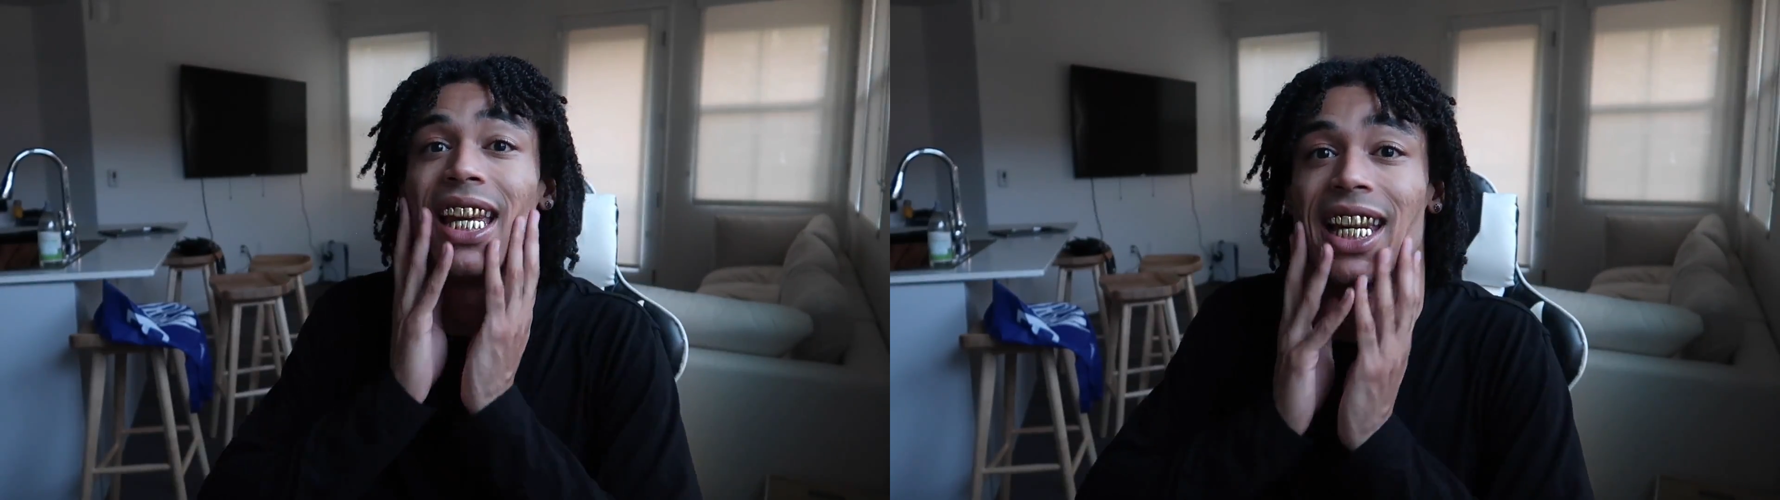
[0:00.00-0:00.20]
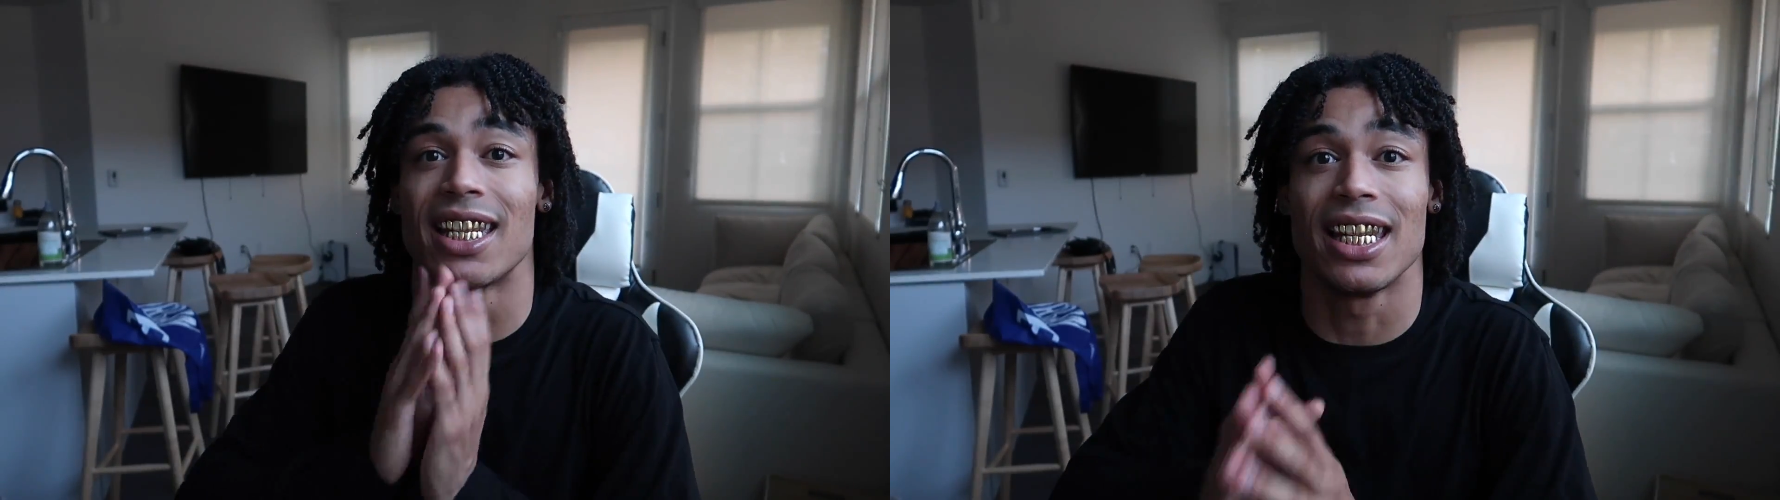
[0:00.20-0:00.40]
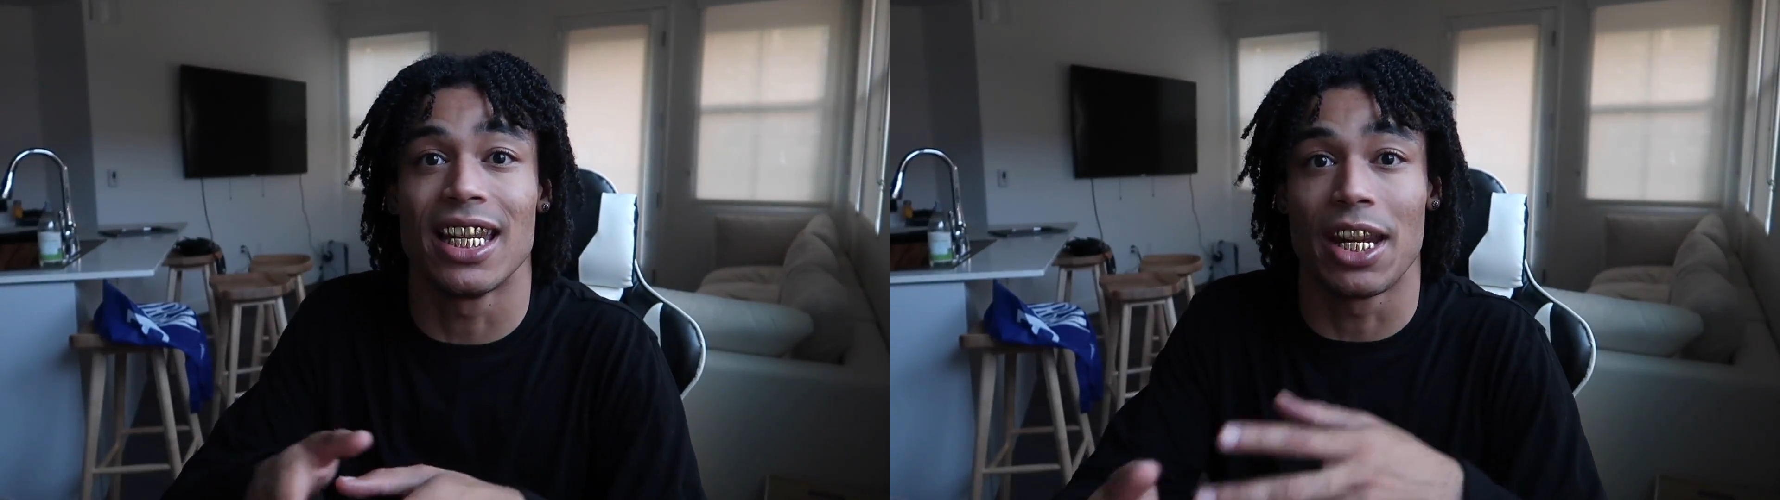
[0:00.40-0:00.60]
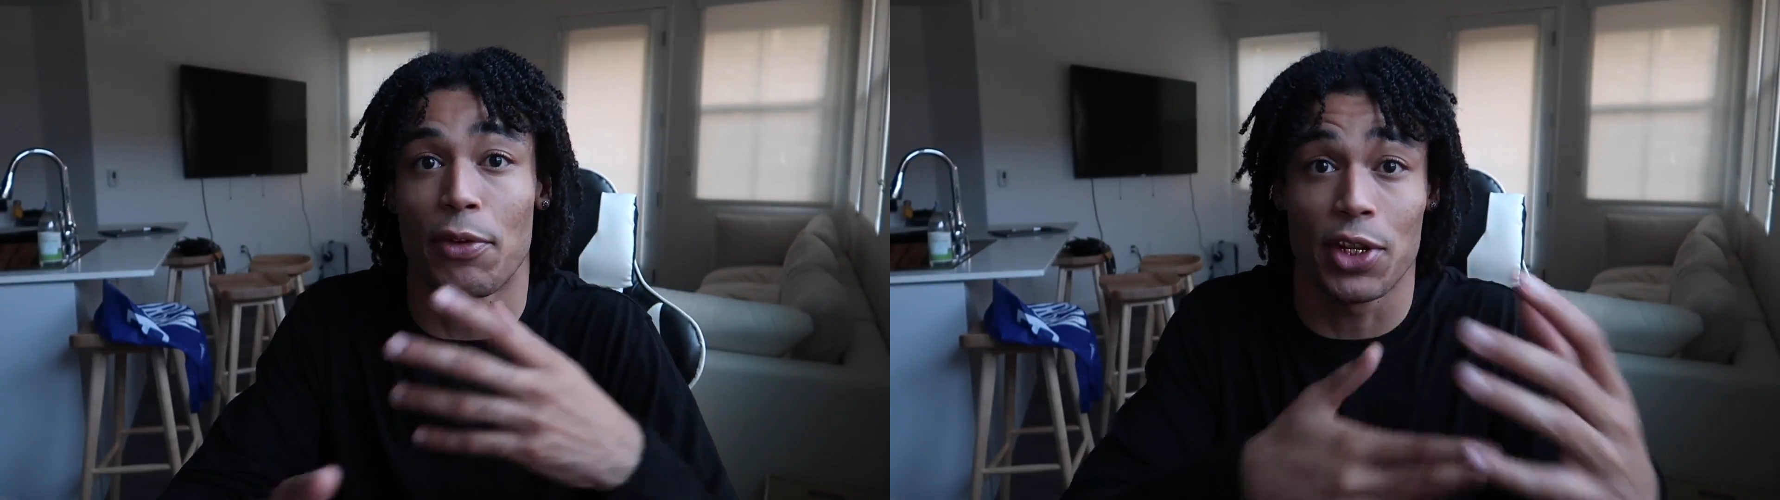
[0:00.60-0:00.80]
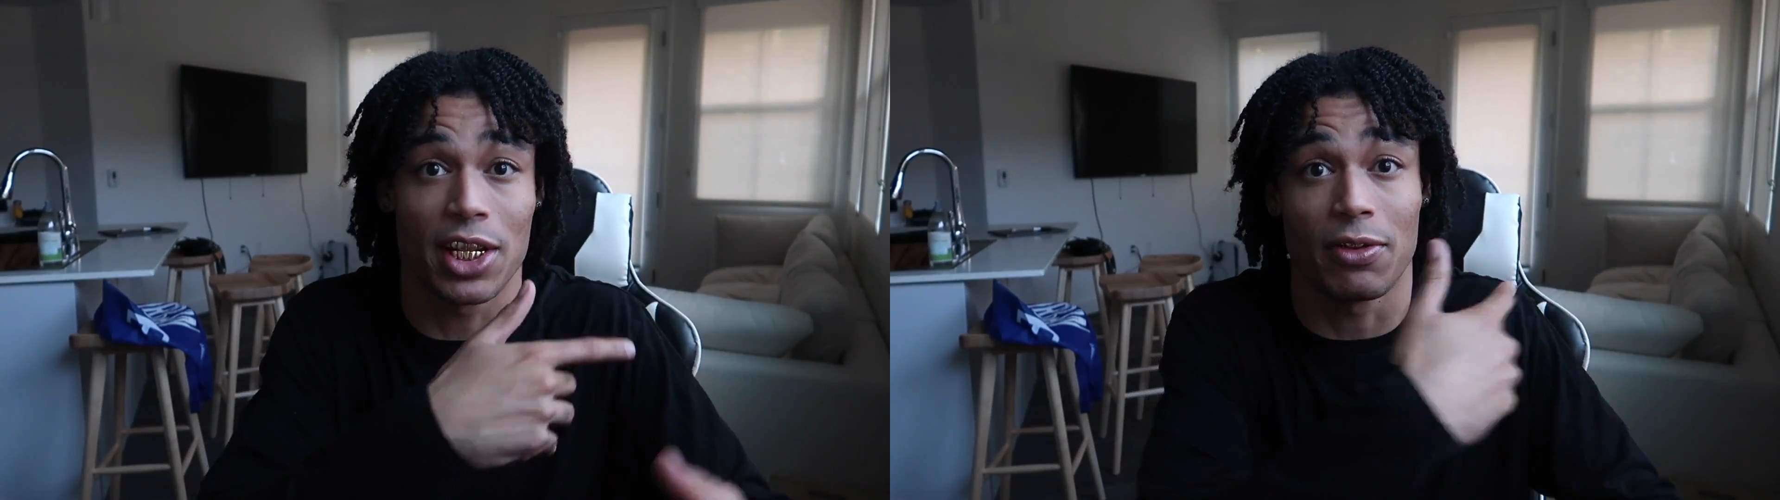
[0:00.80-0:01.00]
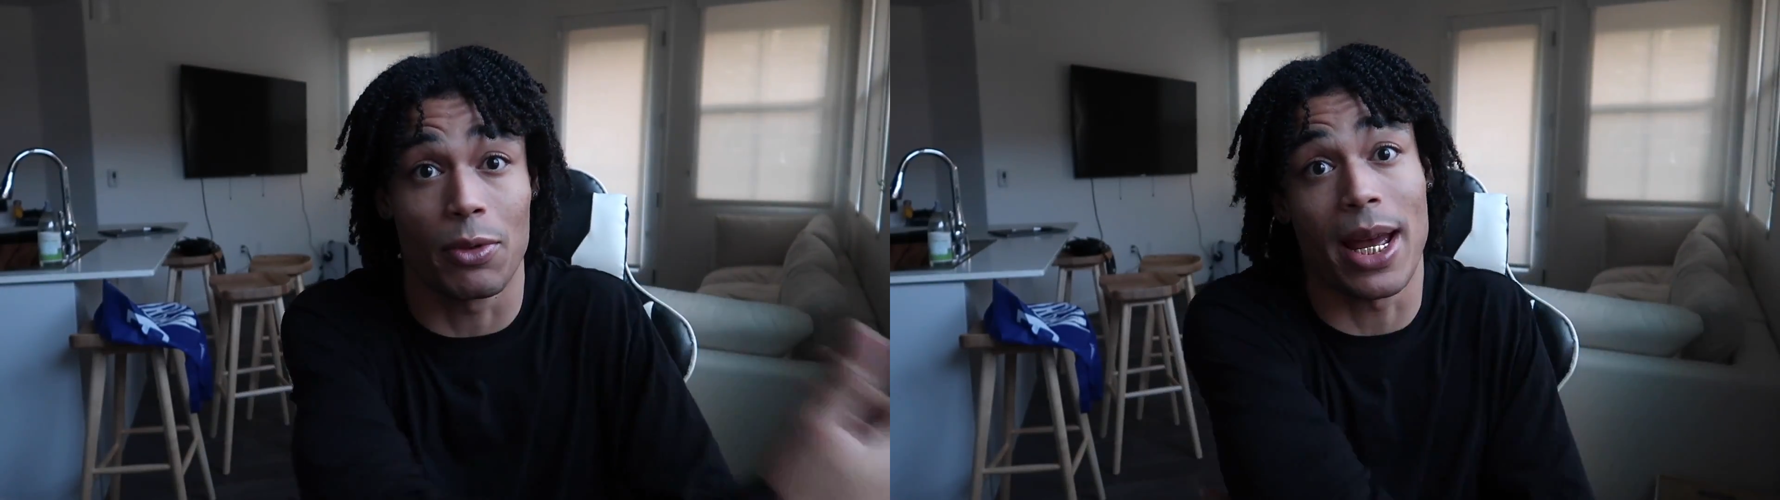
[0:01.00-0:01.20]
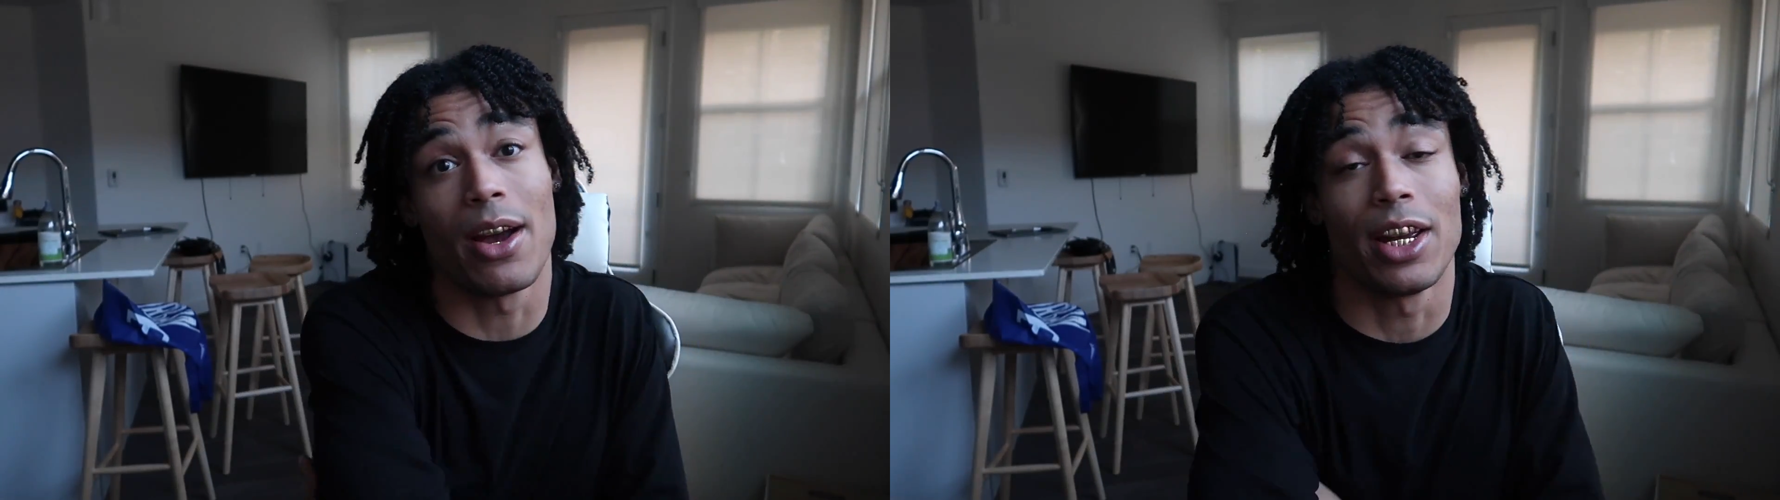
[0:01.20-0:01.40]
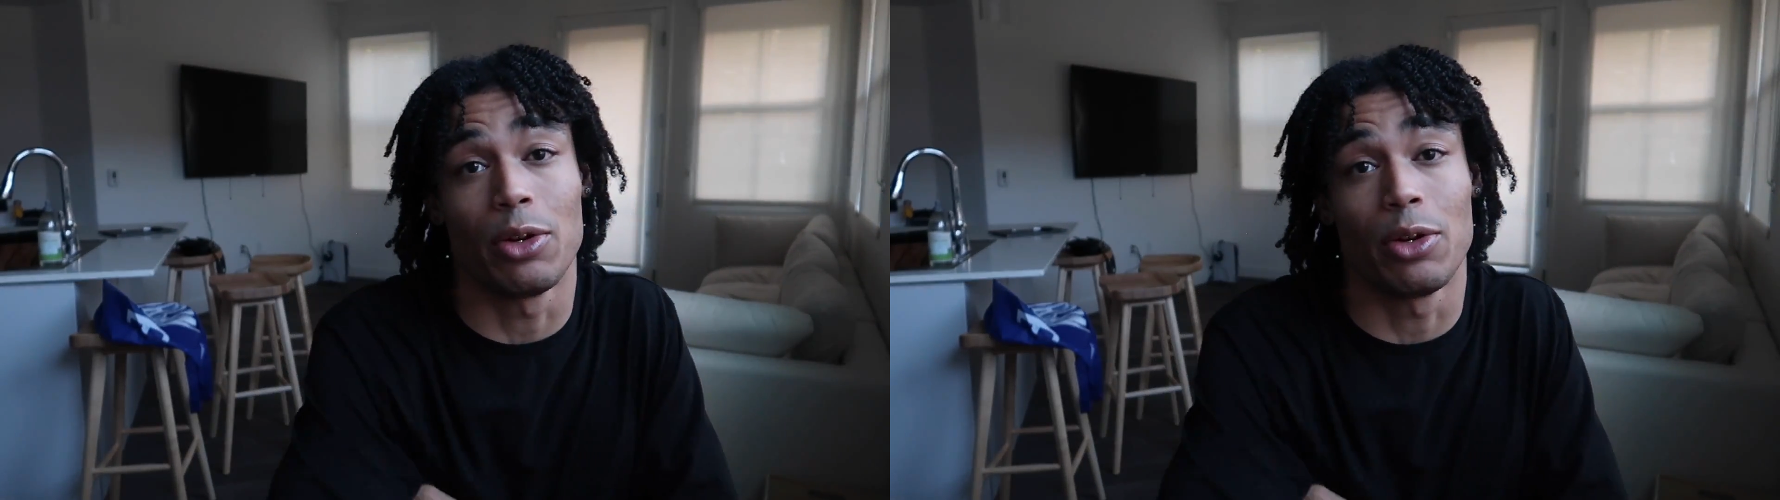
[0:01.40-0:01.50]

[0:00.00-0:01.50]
like see the differences from how I